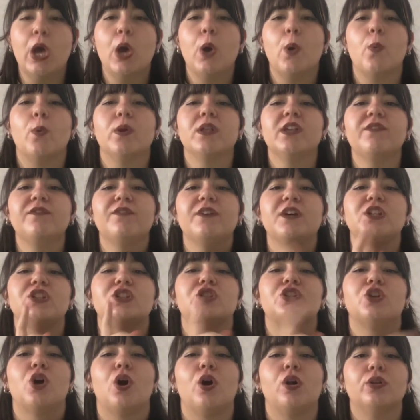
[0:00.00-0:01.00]
What if I
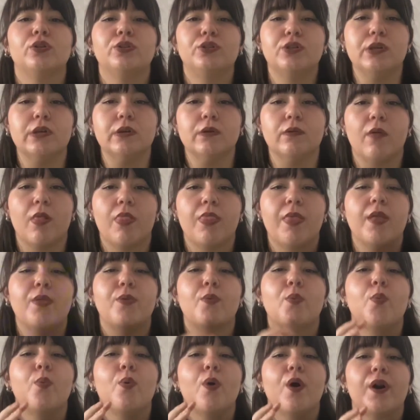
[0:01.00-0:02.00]
told you
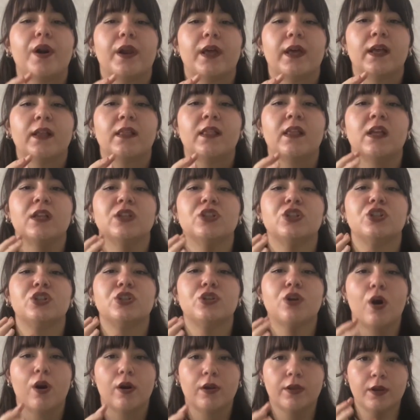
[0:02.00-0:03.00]
that working in
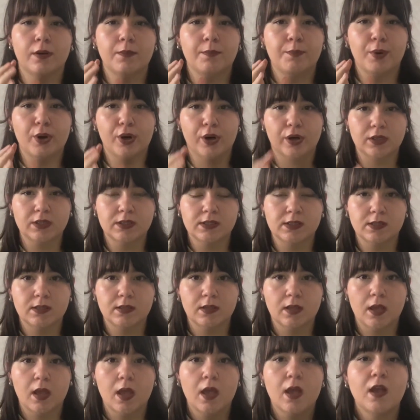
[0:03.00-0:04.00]
shorter bursts
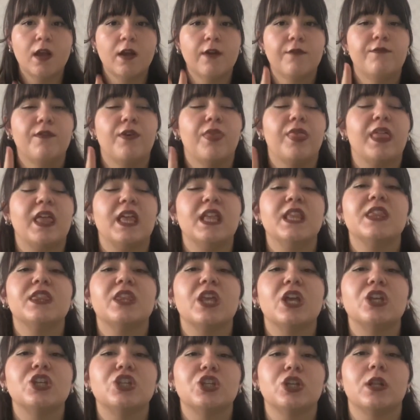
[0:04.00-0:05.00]
with
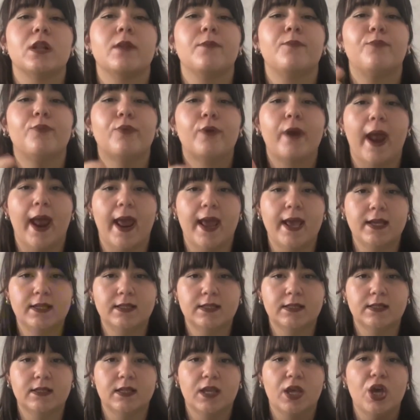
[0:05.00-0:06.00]
intentional
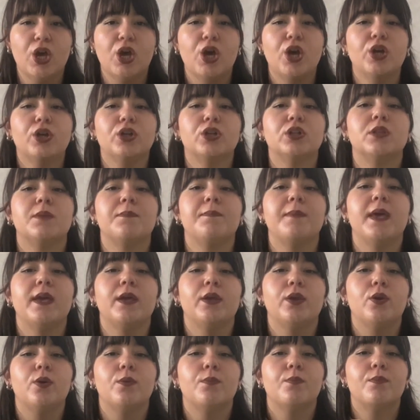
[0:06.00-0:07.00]
breaks could
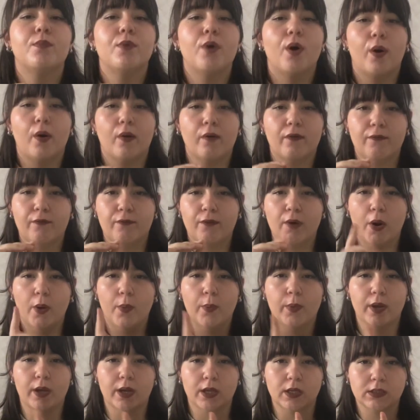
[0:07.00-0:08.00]
make you more
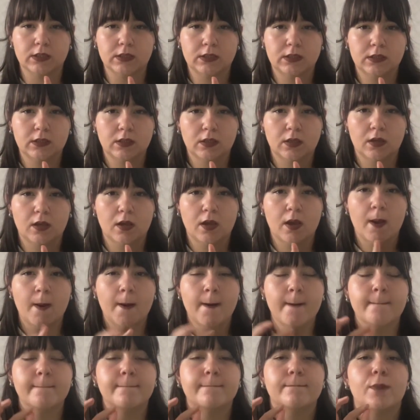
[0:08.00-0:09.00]
focused,
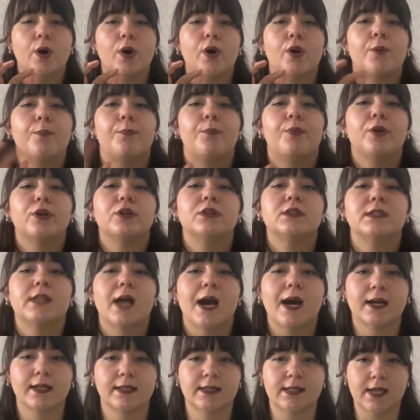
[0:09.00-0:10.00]
more
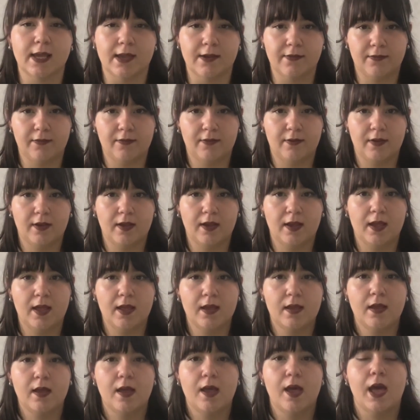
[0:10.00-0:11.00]
productive,
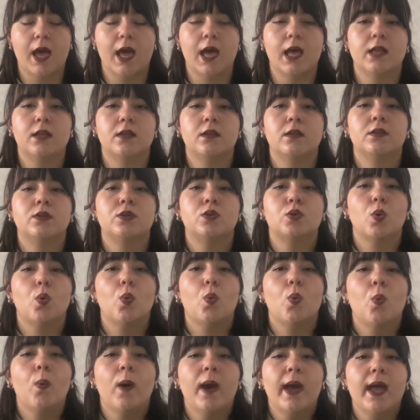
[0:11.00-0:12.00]
and
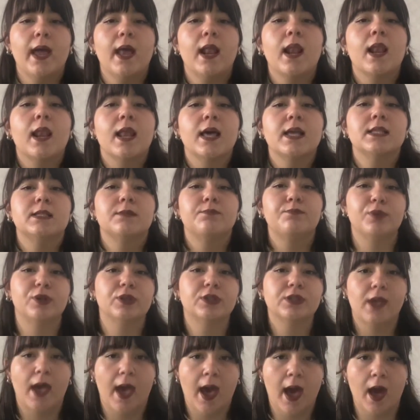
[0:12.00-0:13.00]
way less
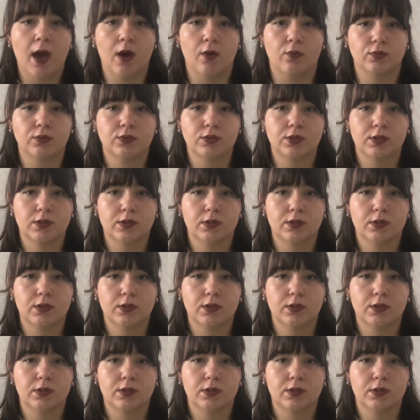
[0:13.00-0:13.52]
burnt out?